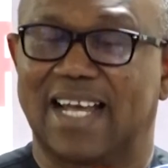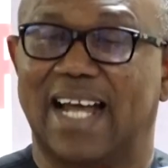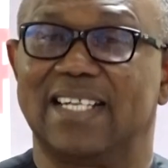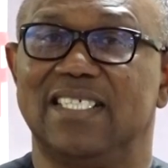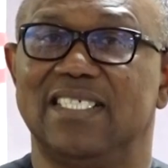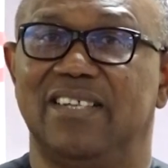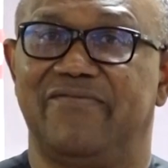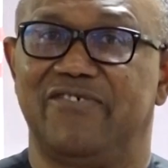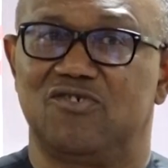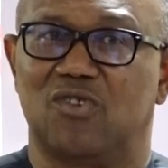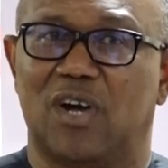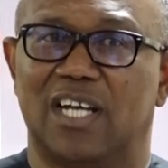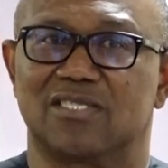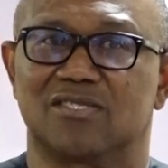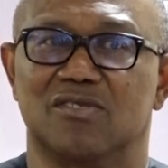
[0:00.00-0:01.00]
and
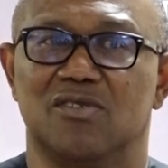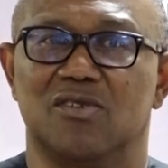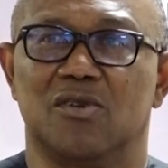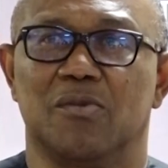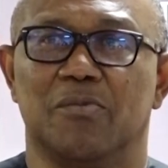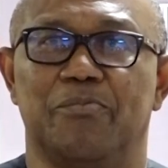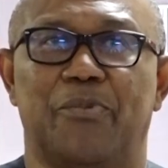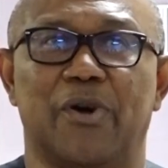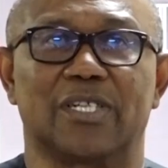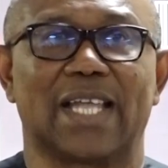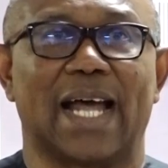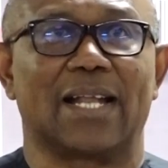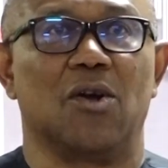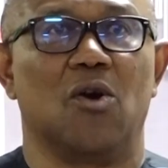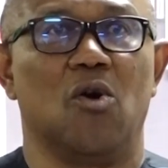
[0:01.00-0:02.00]
individuals both
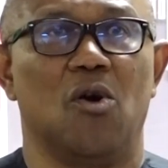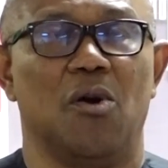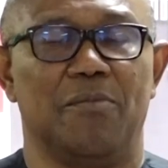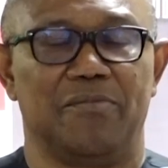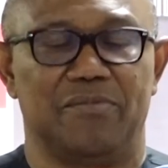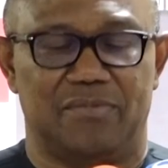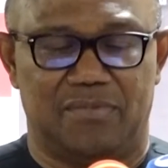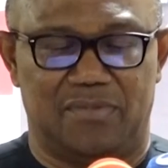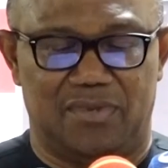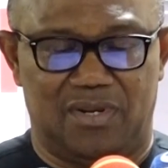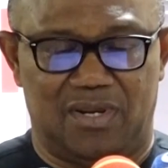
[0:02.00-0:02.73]
at home